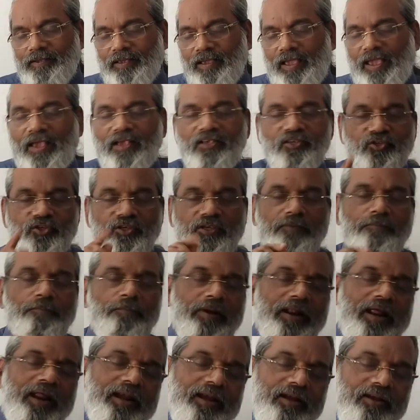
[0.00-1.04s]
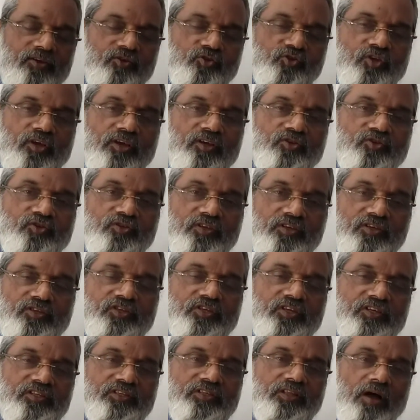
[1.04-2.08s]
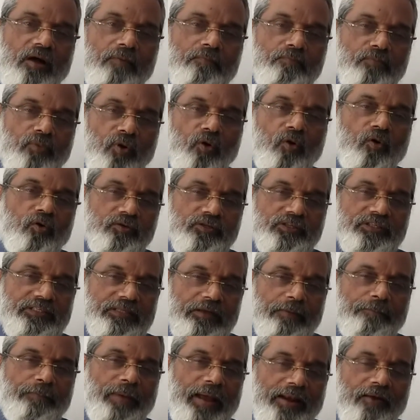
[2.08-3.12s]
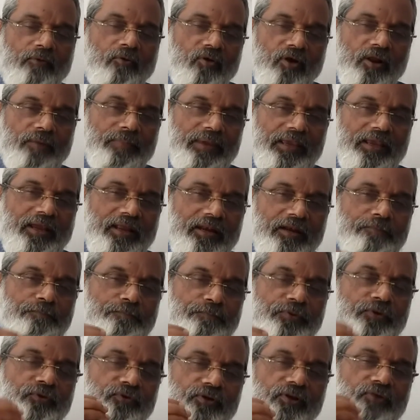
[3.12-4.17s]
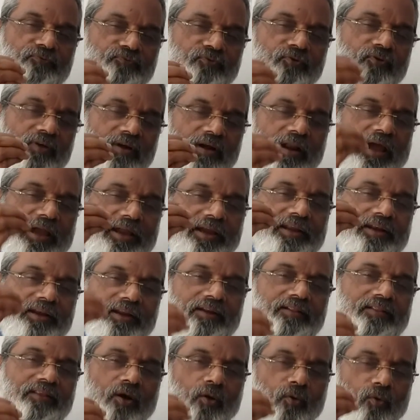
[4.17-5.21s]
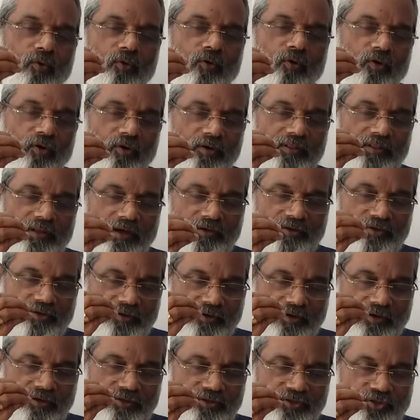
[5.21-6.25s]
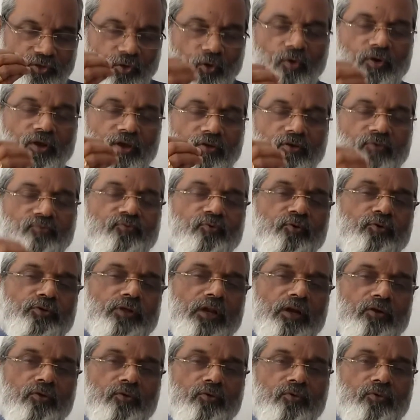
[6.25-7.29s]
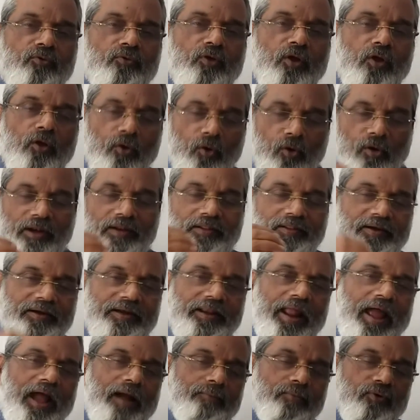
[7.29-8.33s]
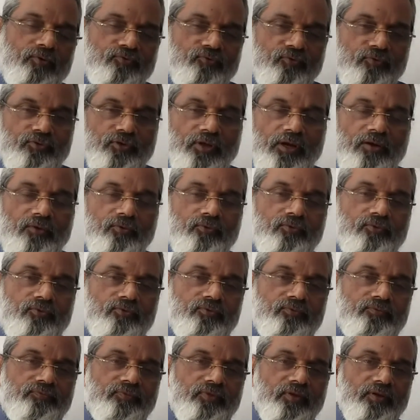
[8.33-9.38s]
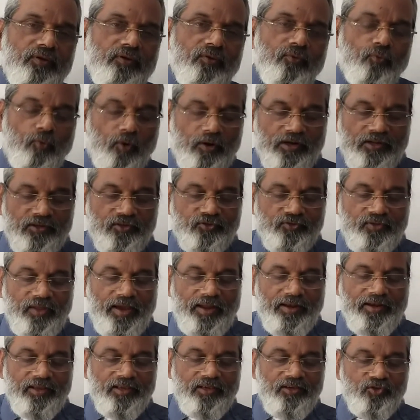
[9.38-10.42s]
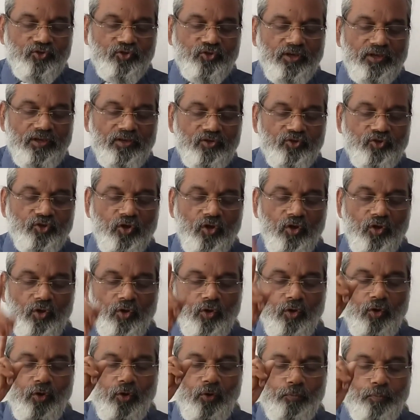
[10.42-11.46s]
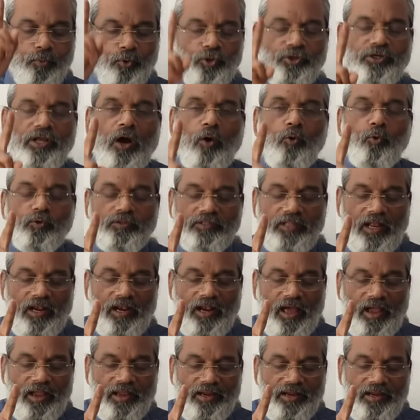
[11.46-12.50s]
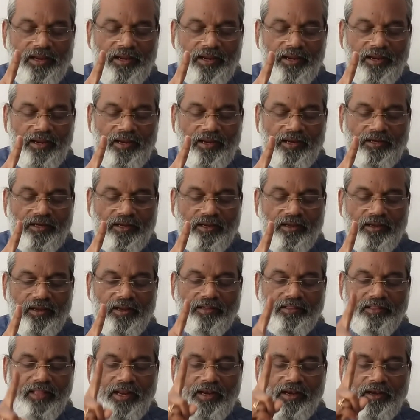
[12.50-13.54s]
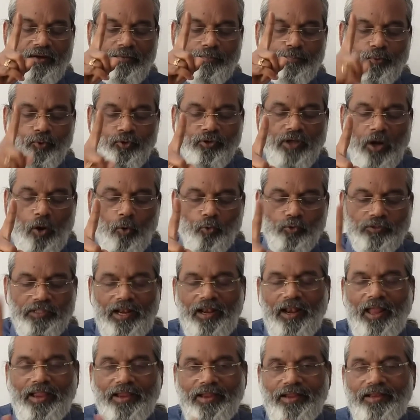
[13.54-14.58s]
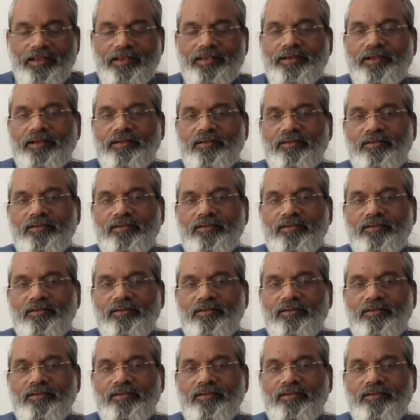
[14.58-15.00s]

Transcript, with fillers: As E. Bradley says this is the most panoramic and beautiful line in the, in the story of Othello or in the drama of Othello. What is that? He says, put out the light, then put out the light.